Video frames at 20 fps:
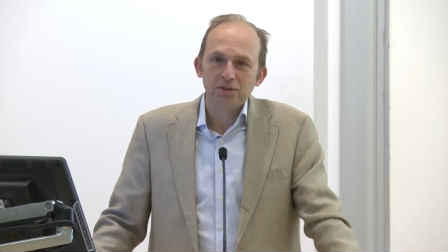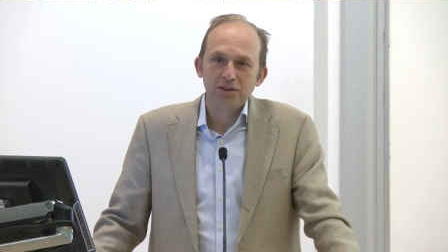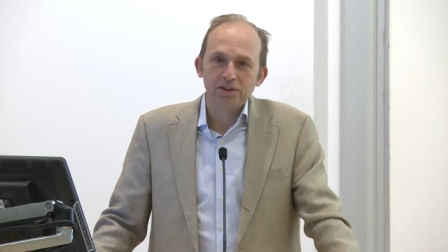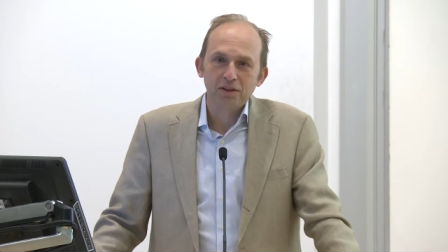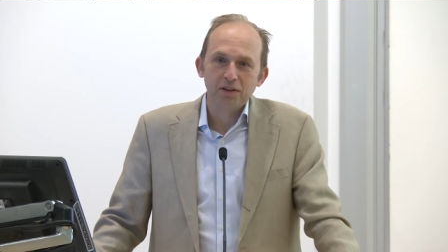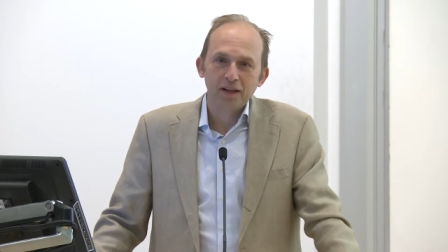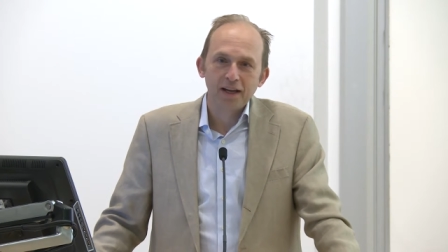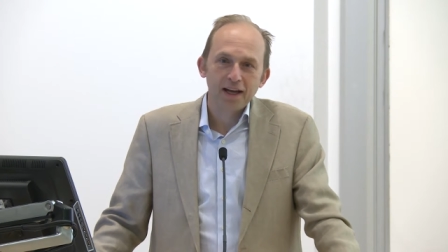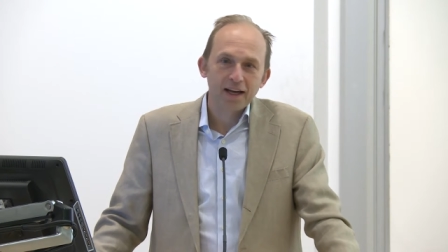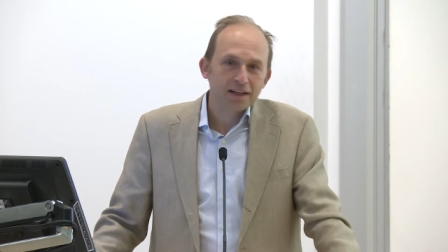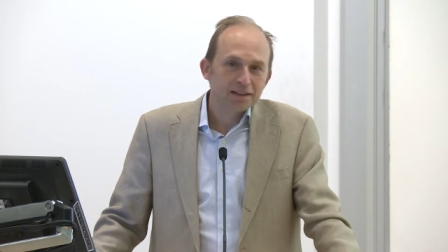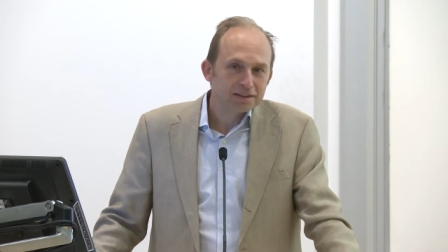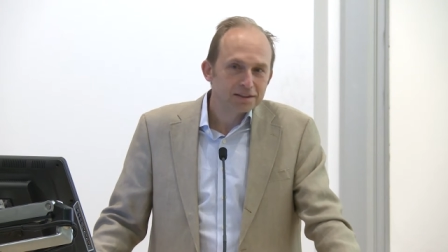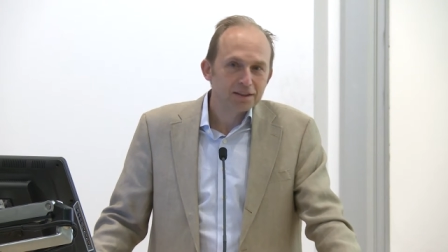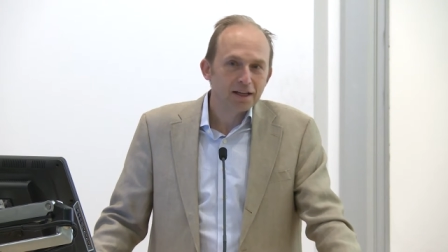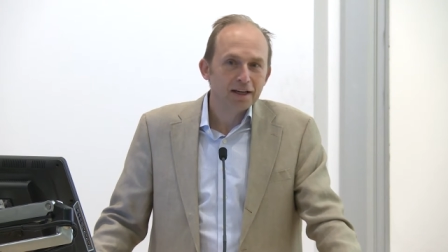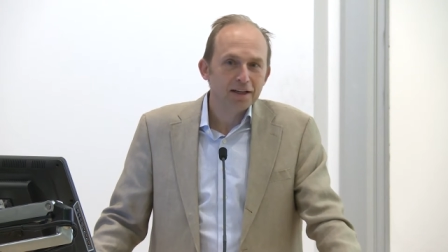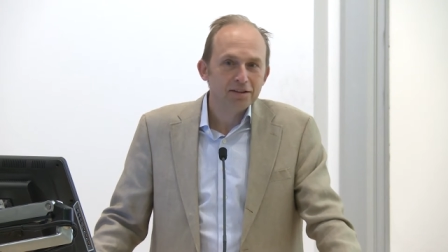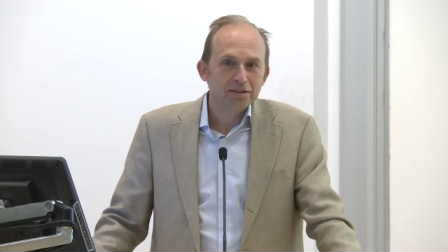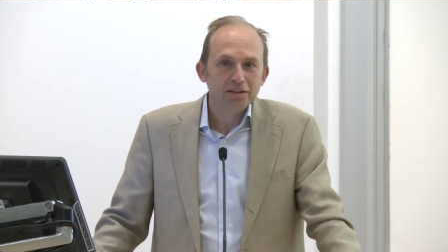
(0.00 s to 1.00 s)
So they had a
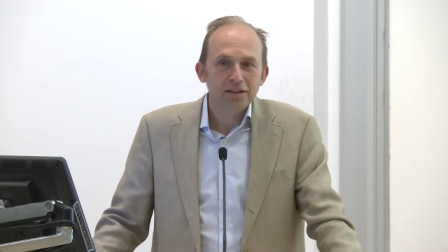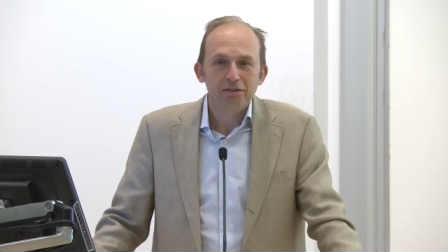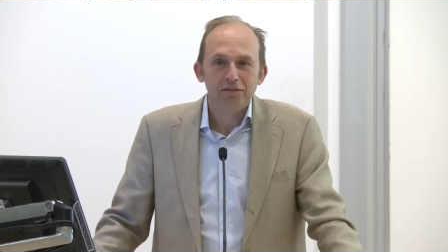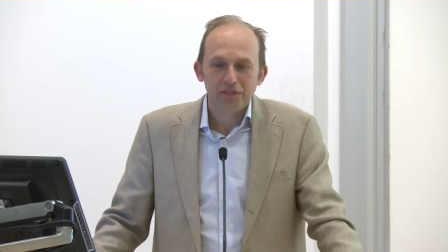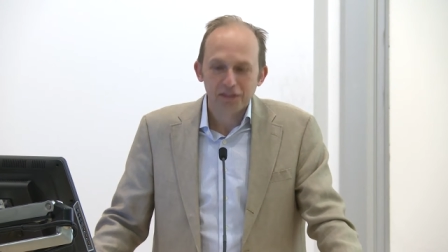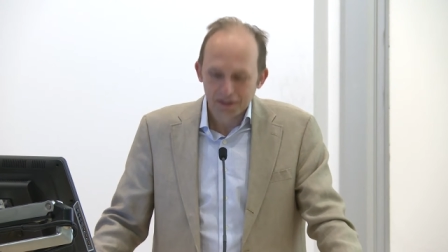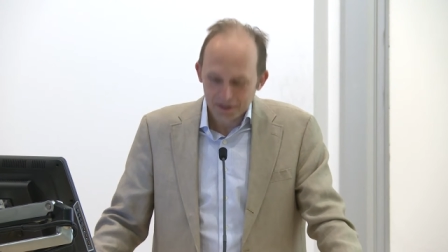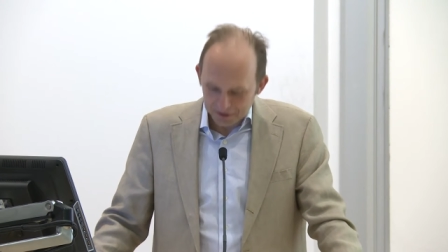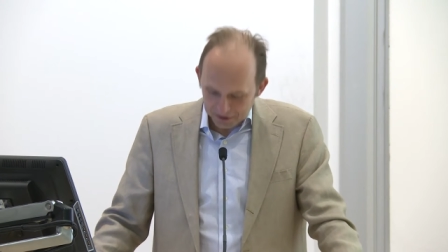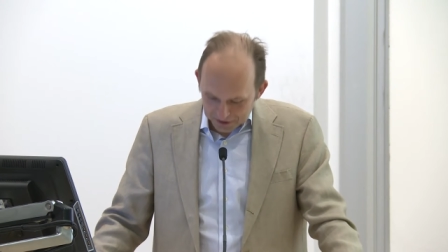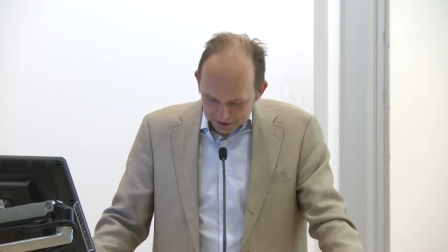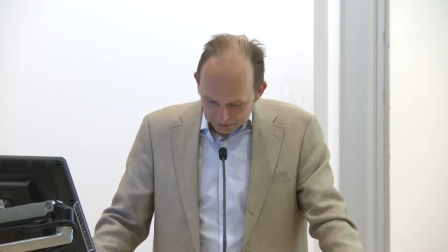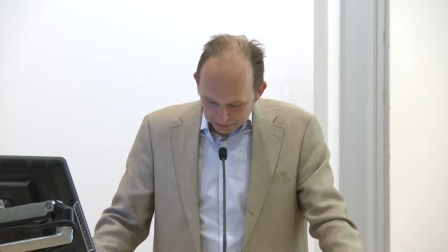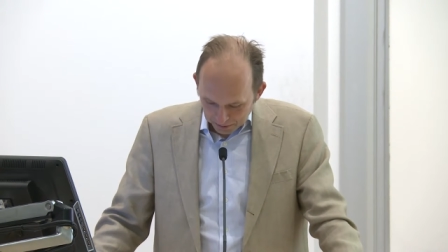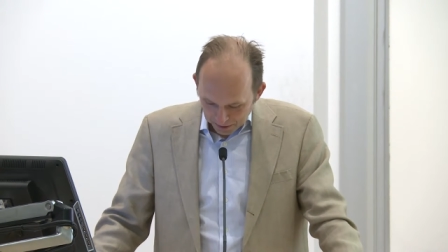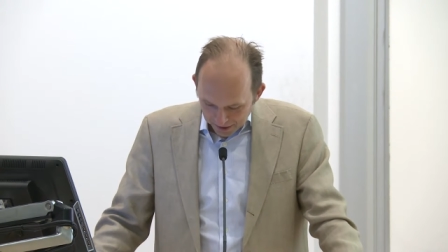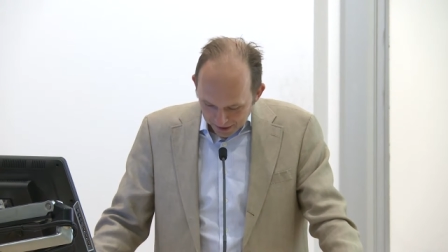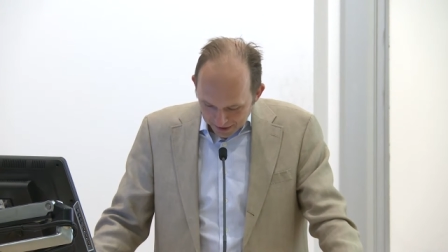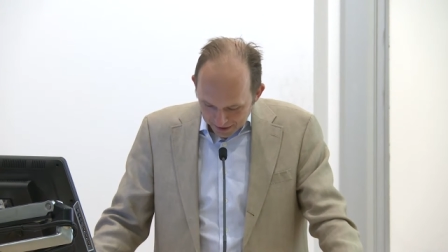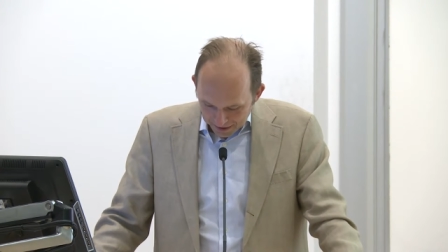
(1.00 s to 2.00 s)
scientific
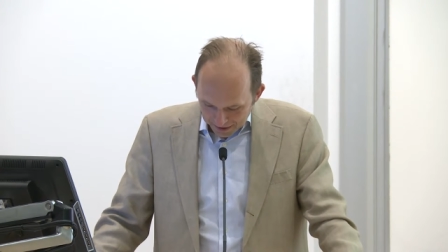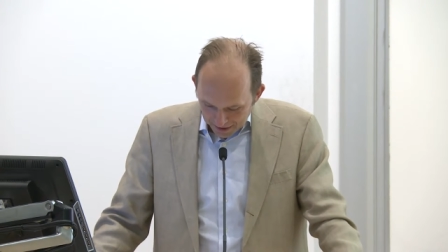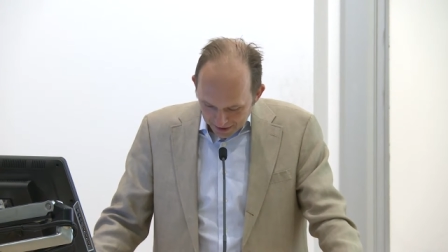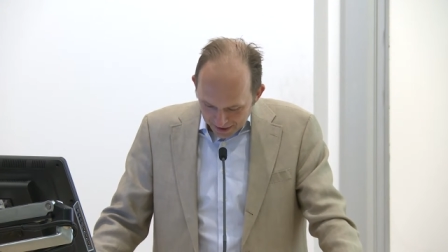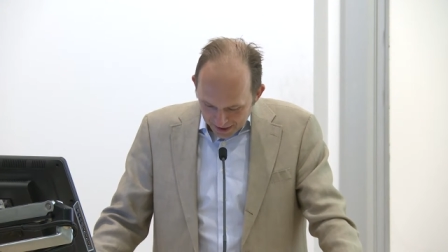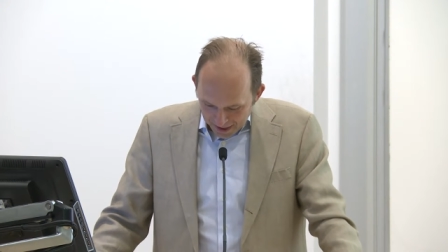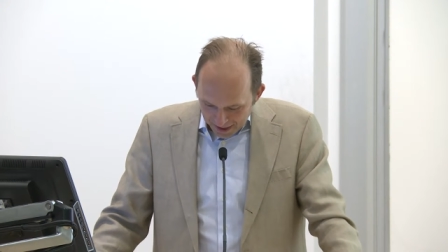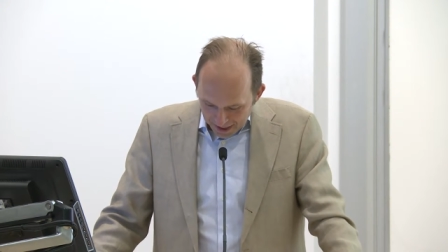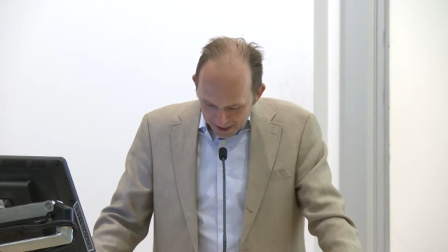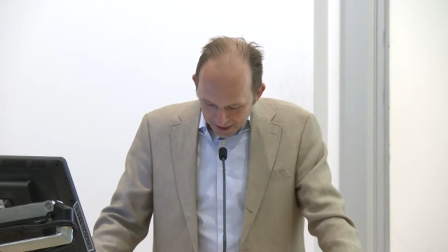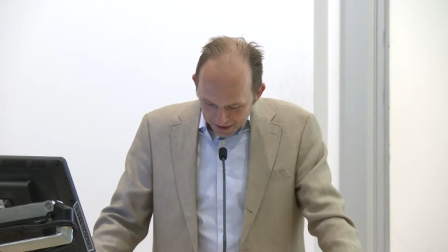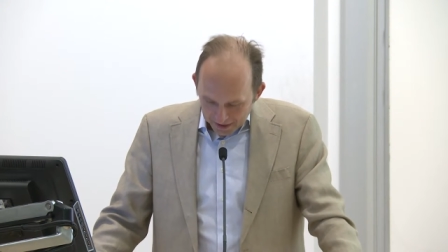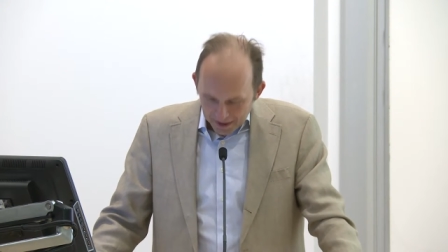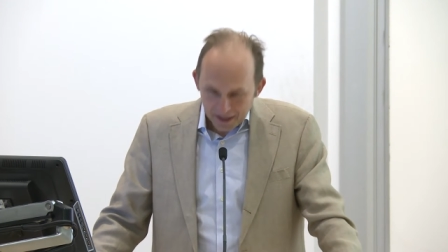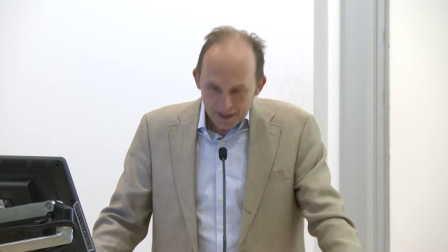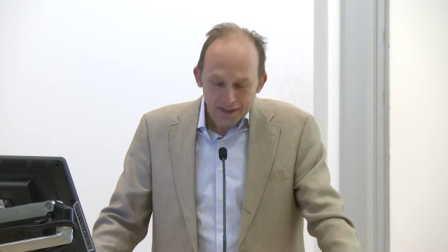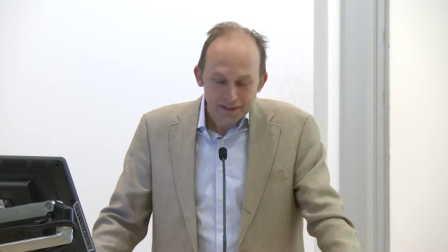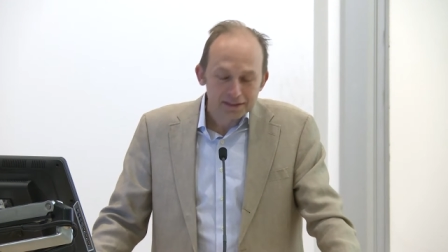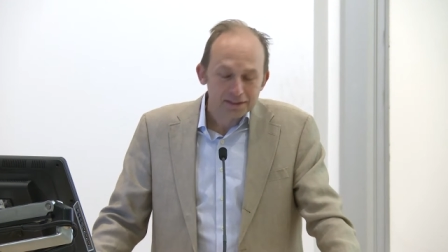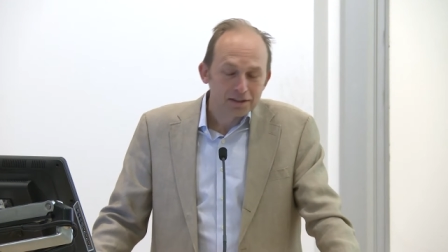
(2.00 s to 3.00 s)
display, and
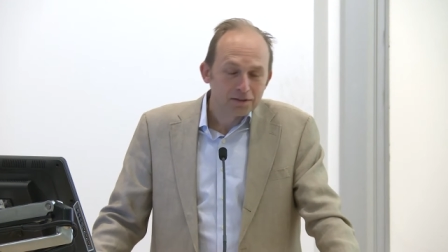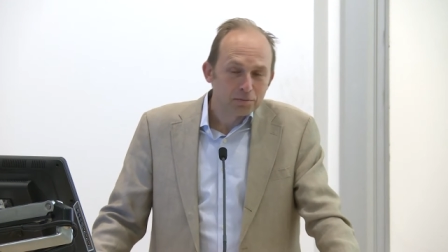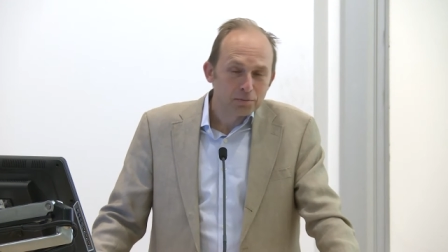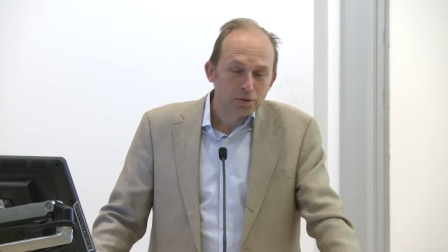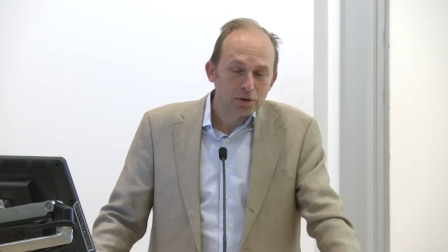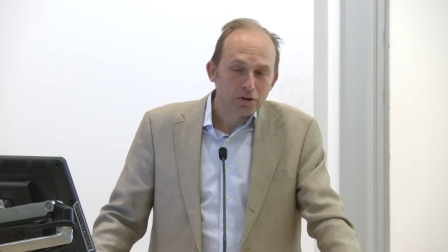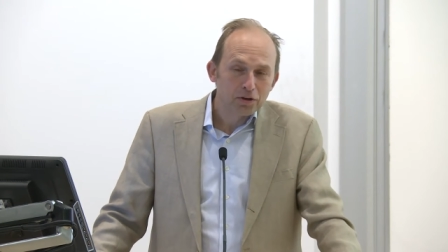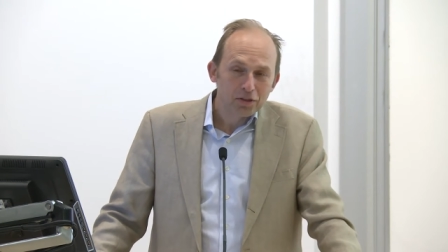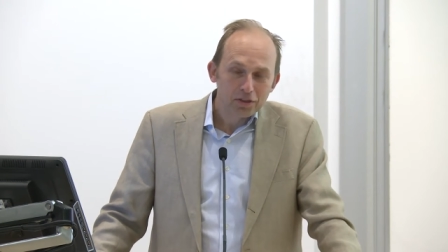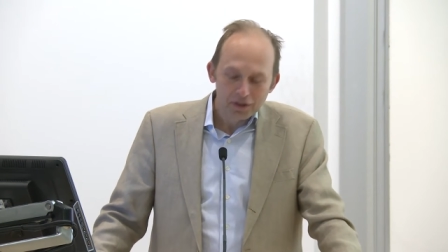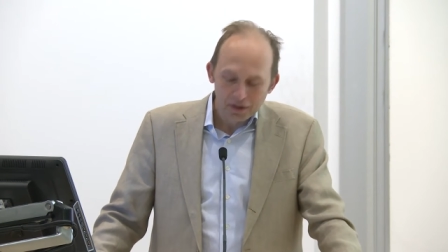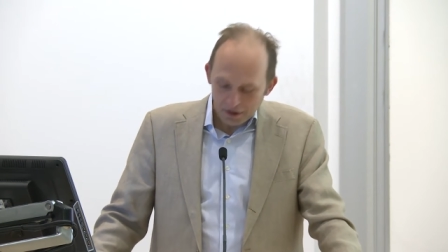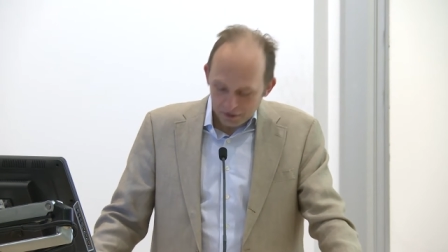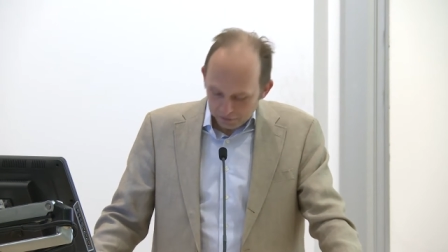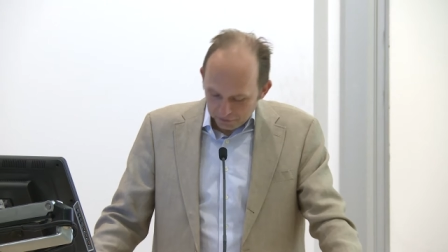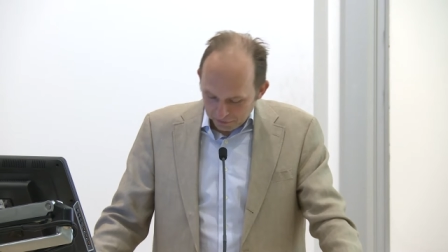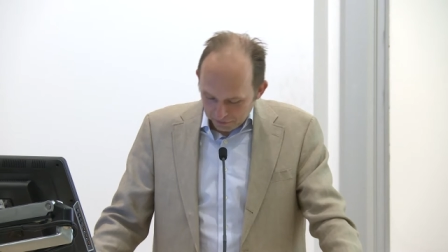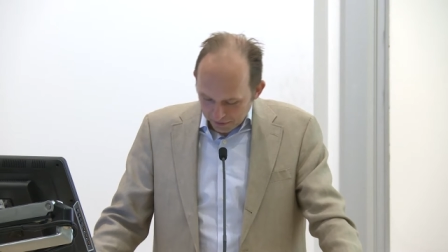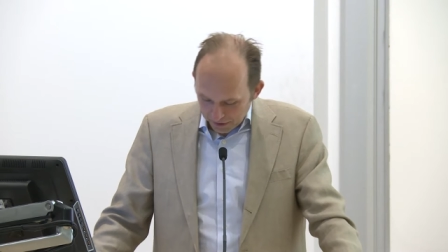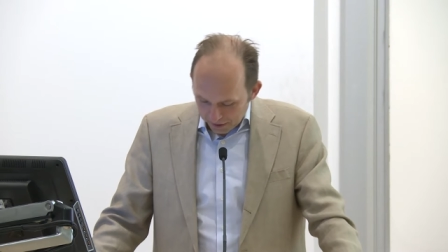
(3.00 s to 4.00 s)
that is the birth
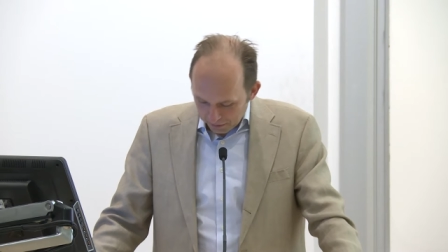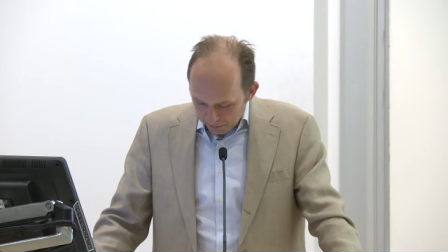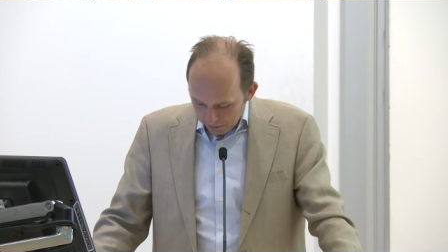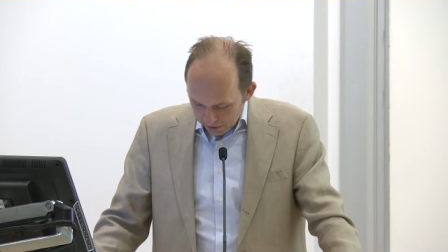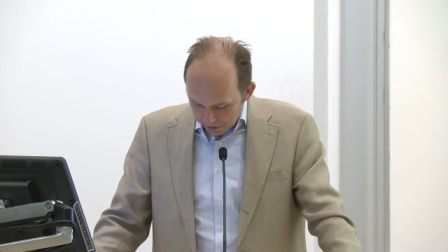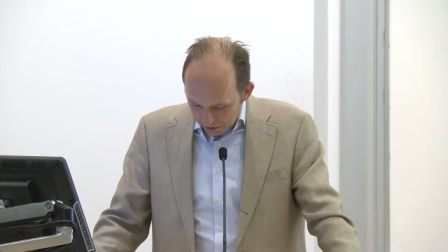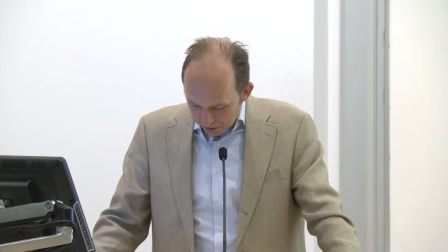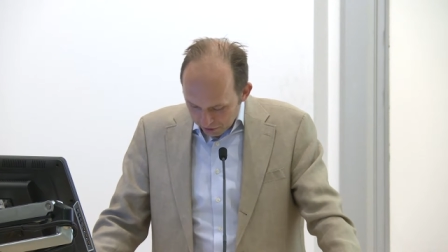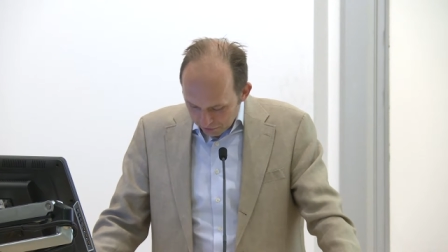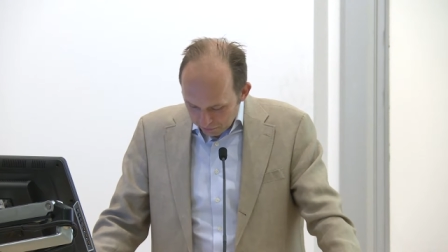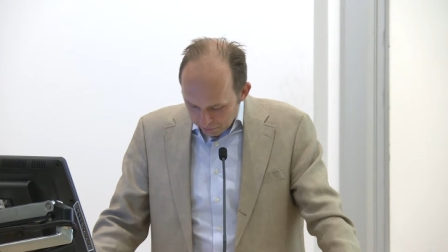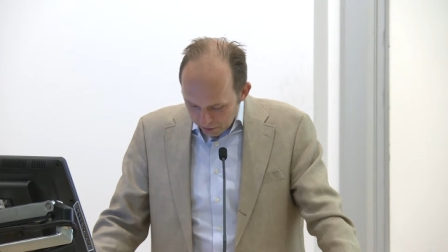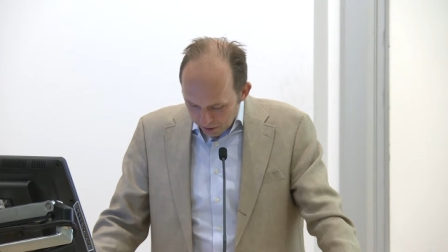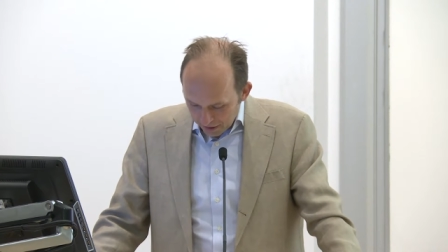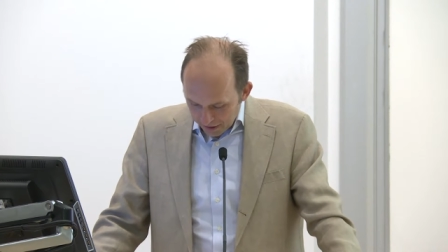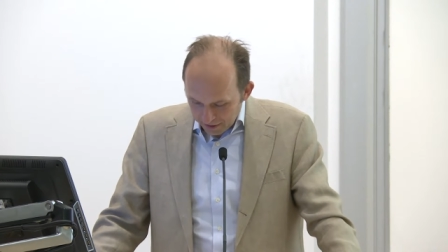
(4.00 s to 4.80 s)
of um, the curveball.